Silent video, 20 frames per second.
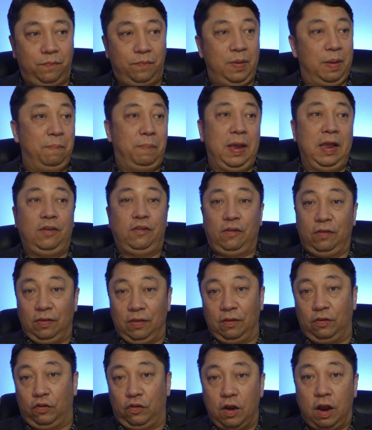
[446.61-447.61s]
impeaching
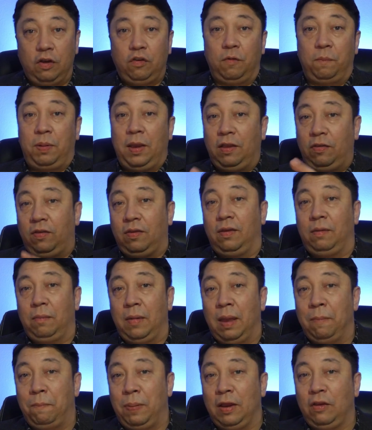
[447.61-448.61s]
this judge,
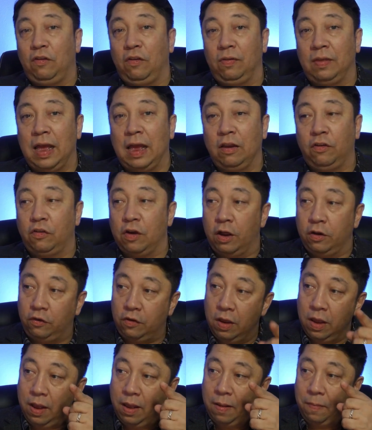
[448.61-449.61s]
impeaching that judge,